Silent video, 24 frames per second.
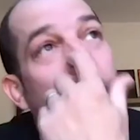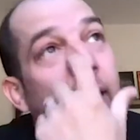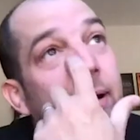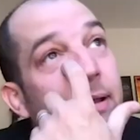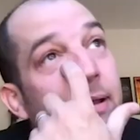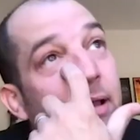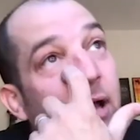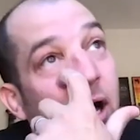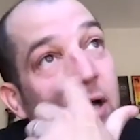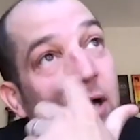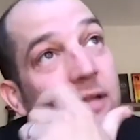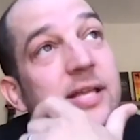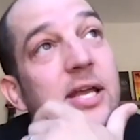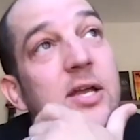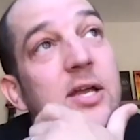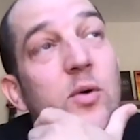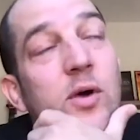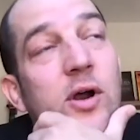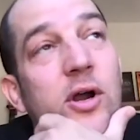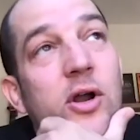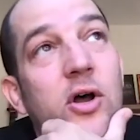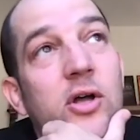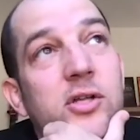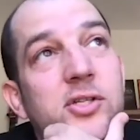I'll tell you
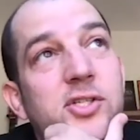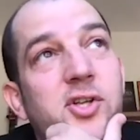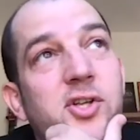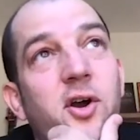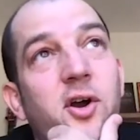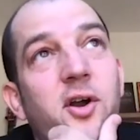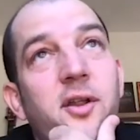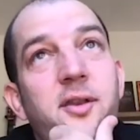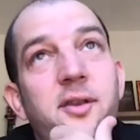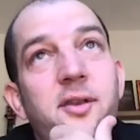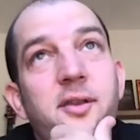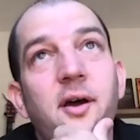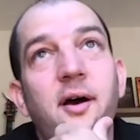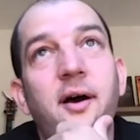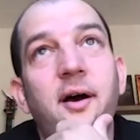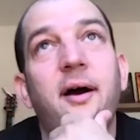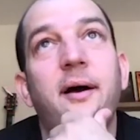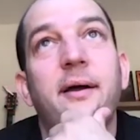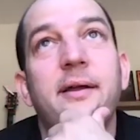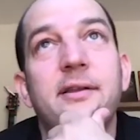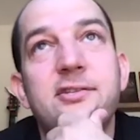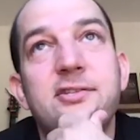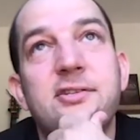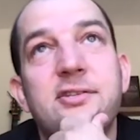where it all started.
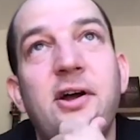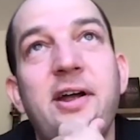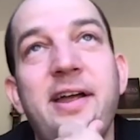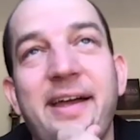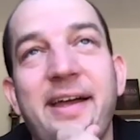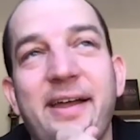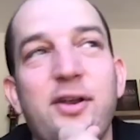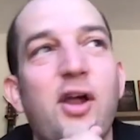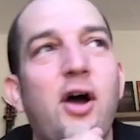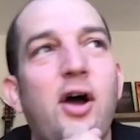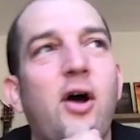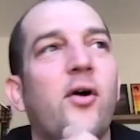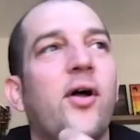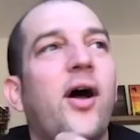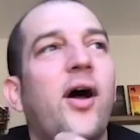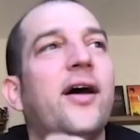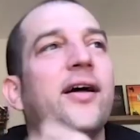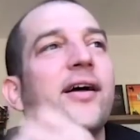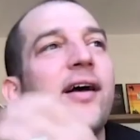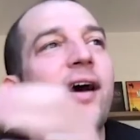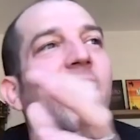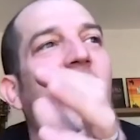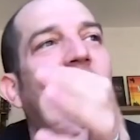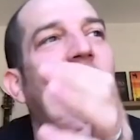I
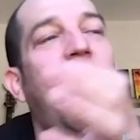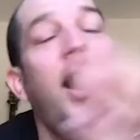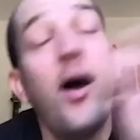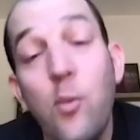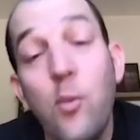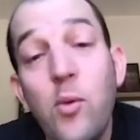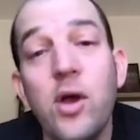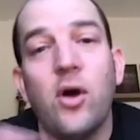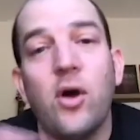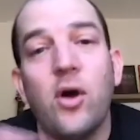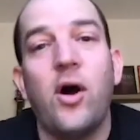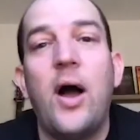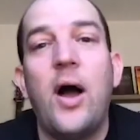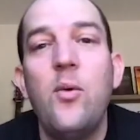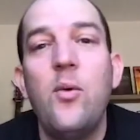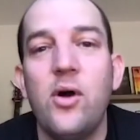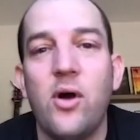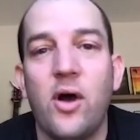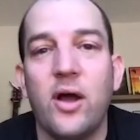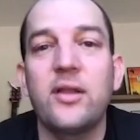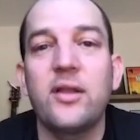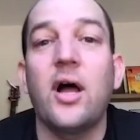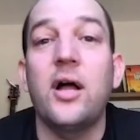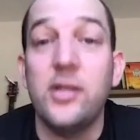will.
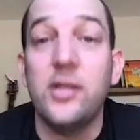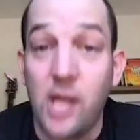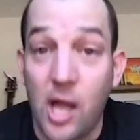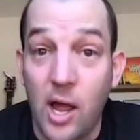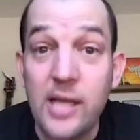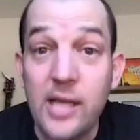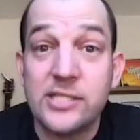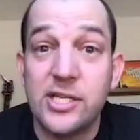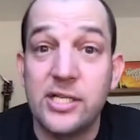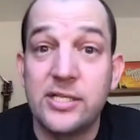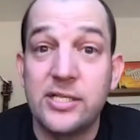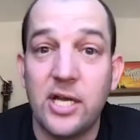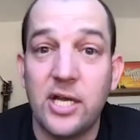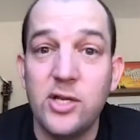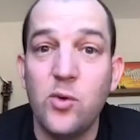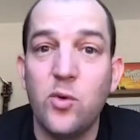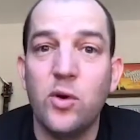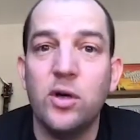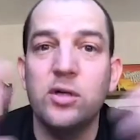I'll actually tell you where it